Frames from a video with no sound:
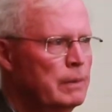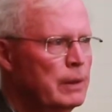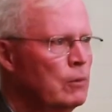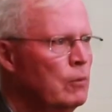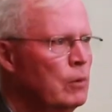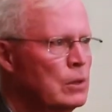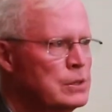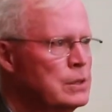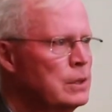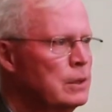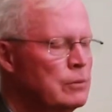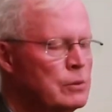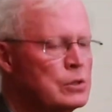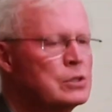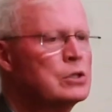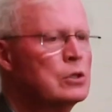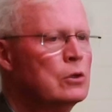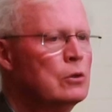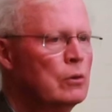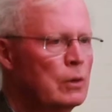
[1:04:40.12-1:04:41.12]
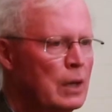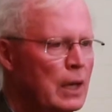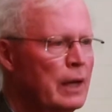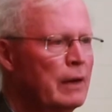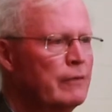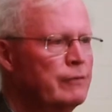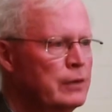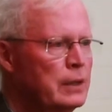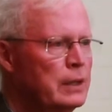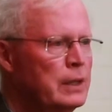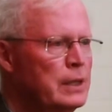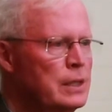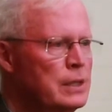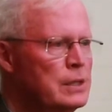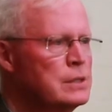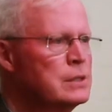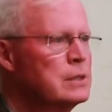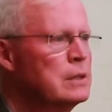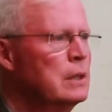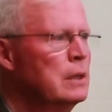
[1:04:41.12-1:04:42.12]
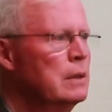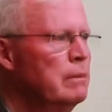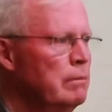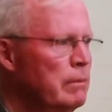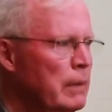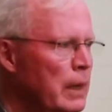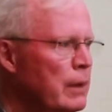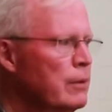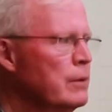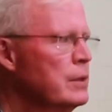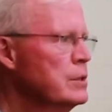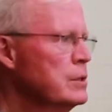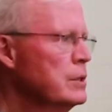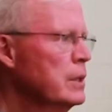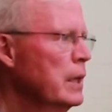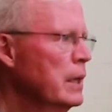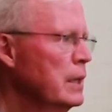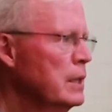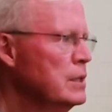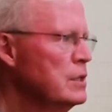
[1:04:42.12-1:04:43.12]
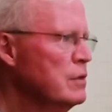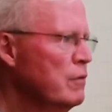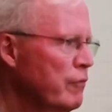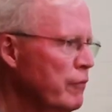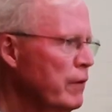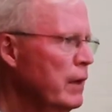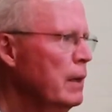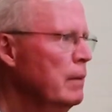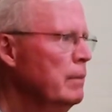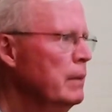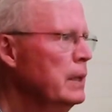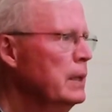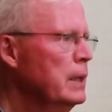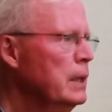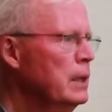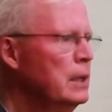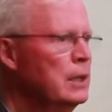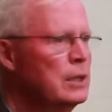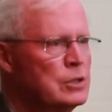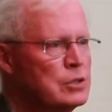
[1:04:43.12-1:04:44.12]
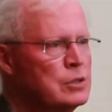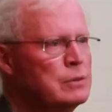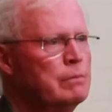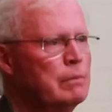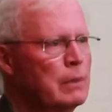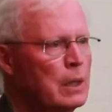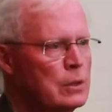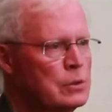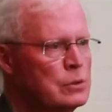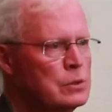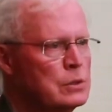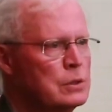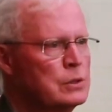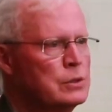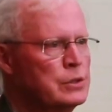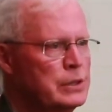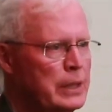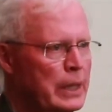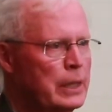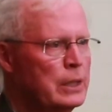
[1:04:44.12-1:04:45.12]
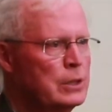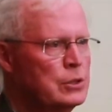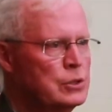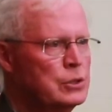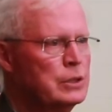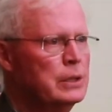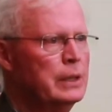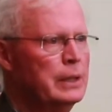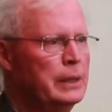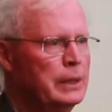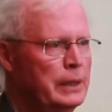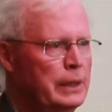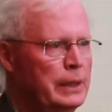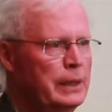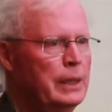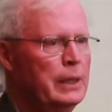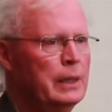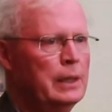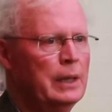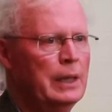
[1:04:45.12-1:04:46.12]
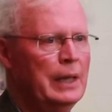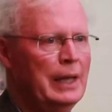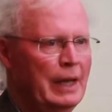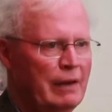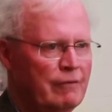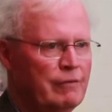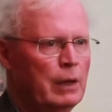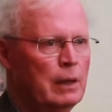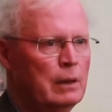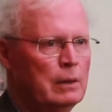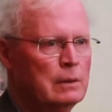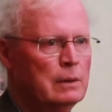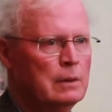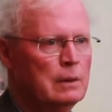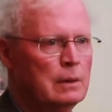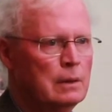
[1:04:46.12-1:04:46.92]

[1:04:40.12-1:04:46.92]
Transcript: but it wasn't. It was to look after his marriage and his family in its most challenging year ever.